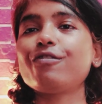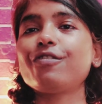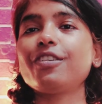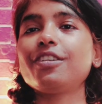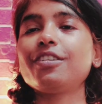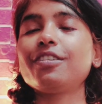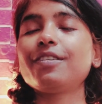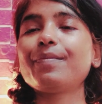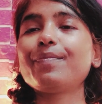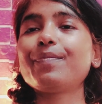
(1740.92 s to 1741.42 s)
it,
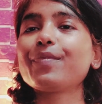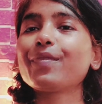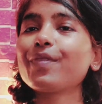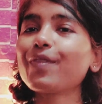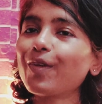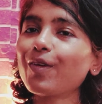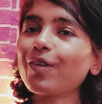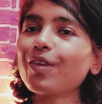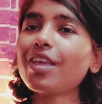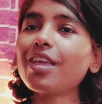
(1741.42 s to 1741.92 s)

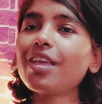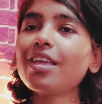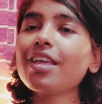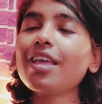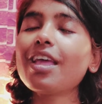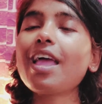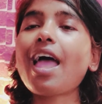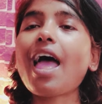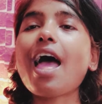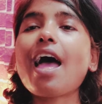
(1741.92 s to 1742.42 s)
okay?
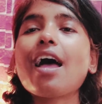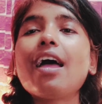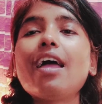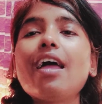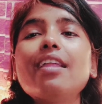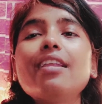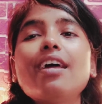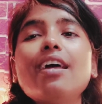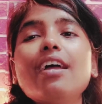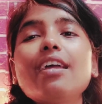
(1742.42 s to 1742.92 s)

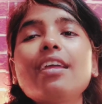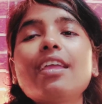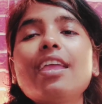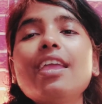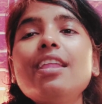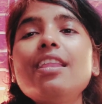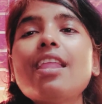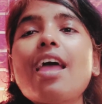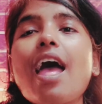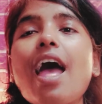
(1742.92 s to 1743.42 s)
And
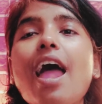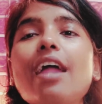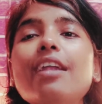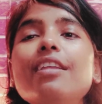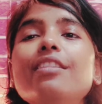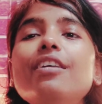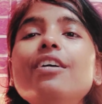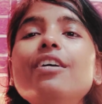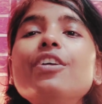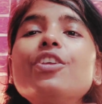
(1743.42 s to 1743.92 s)
again, add
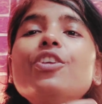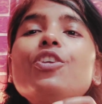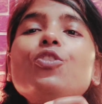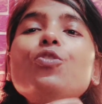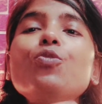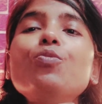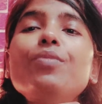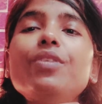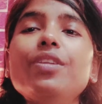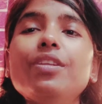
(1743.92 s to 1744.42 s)
the
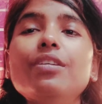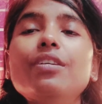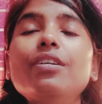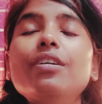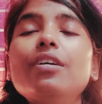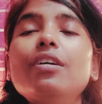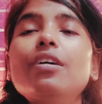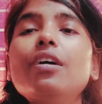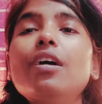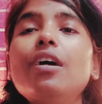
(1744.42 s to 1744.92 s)
cumin,
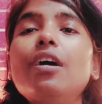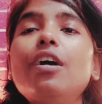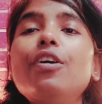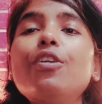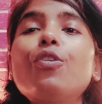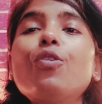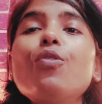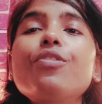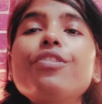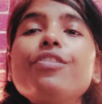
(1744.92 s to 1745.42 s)

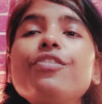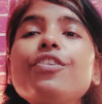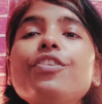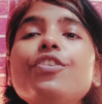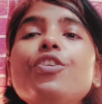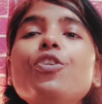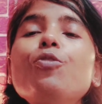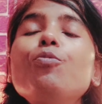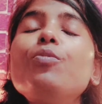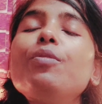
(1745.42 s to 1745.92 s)
roasted
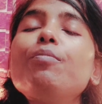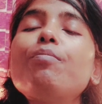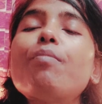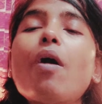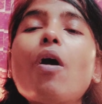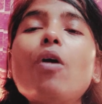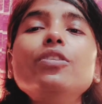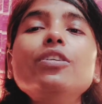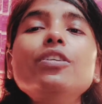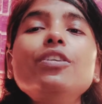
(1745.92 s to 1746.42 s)
cumin
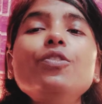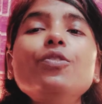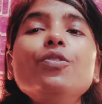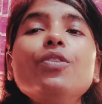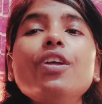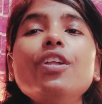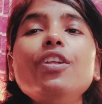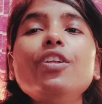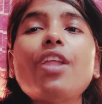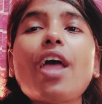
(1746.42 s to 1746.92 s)
powder you
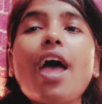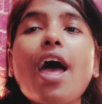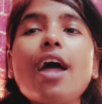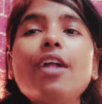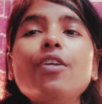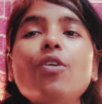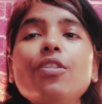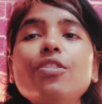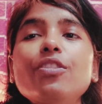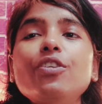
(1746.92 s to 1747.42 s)
can add
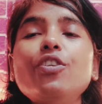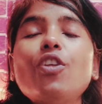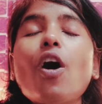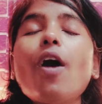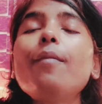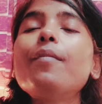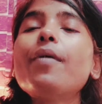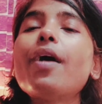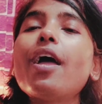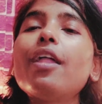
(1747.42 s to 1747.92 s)
on the
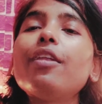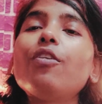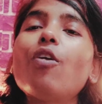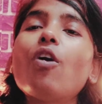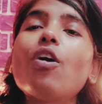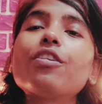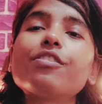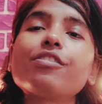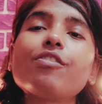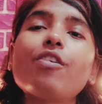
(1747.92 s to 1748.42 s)
top, and
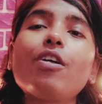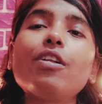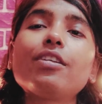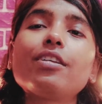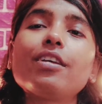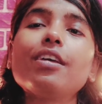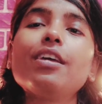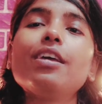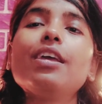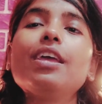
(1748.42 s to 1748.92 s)
rock salt.
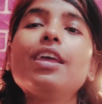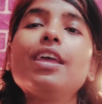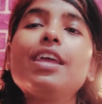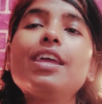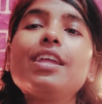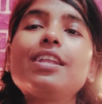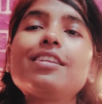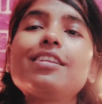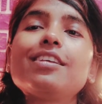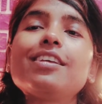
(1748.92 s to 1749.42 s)

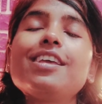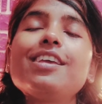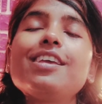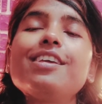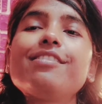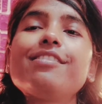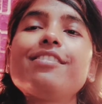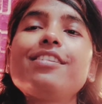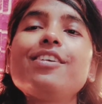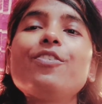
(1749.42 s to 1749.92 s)
It
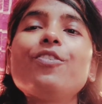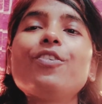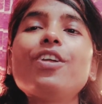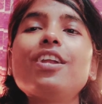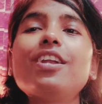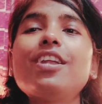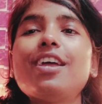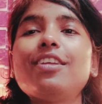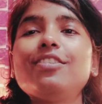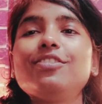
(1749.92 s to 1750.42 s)
easily gonna
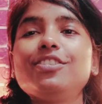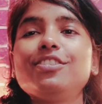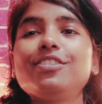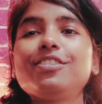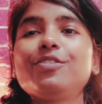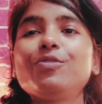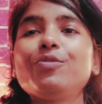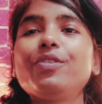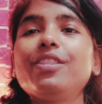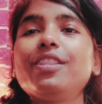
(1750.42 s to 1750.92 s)

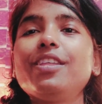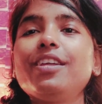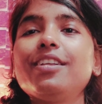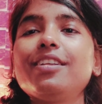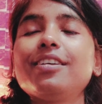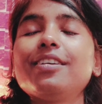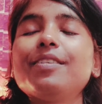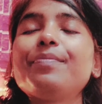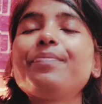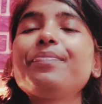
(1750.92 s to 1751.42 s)
digest with it.
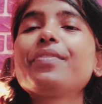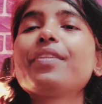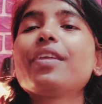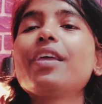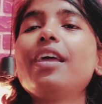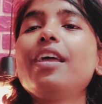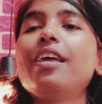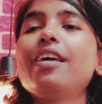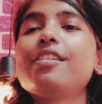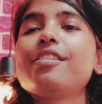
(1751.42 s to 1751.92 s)

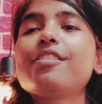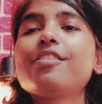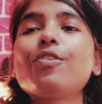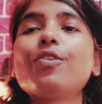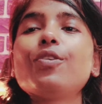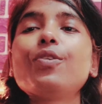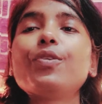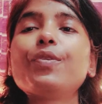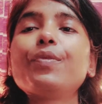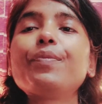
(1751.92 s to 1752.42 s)

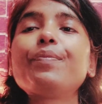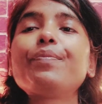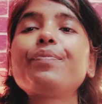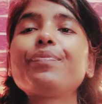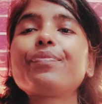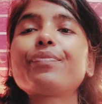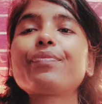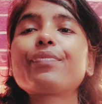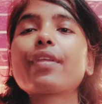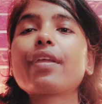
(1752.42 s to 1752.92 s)
So
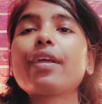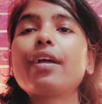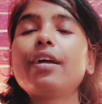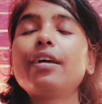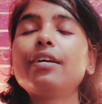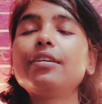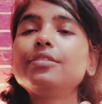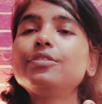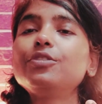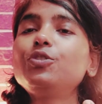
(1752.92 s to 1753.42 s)

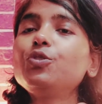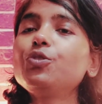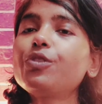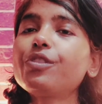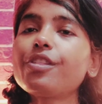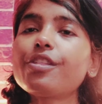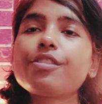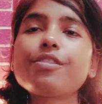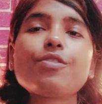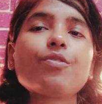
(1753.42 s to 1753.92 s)

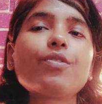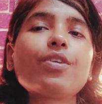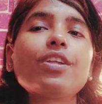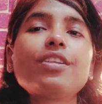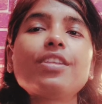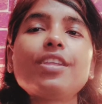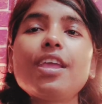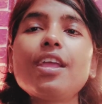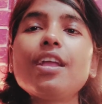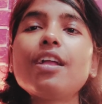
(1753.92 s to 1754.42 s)
juices you can
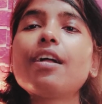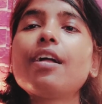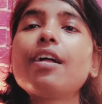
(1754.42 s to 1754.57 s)
take,